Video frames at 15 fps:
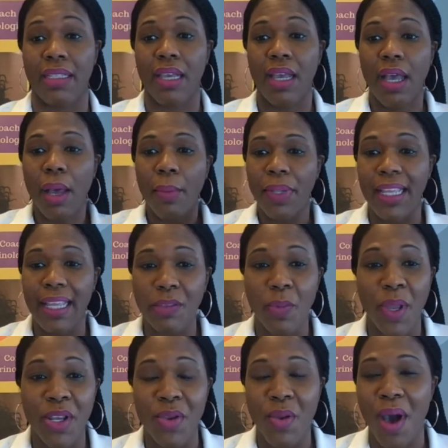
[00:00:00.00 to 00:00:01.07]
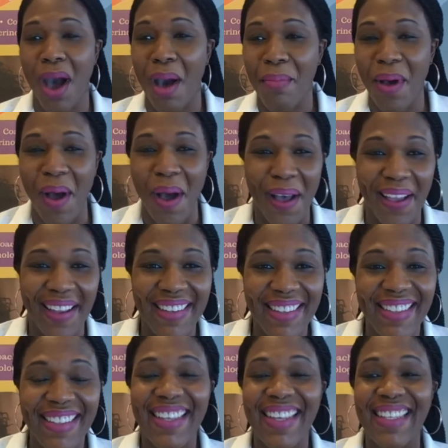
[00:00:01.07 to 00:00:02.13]
Please, when you hop on,
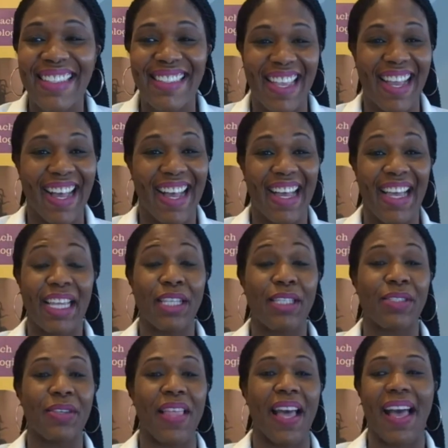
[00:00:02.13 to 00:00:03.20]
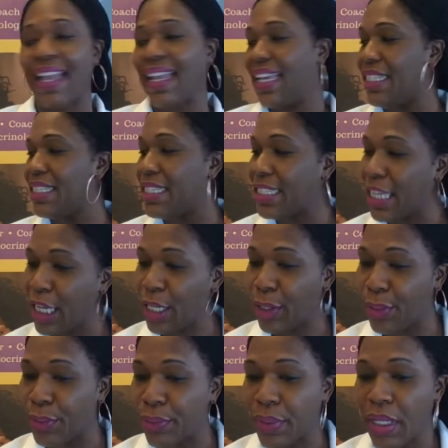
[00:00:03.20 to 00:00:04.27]
say hi so that I can see you.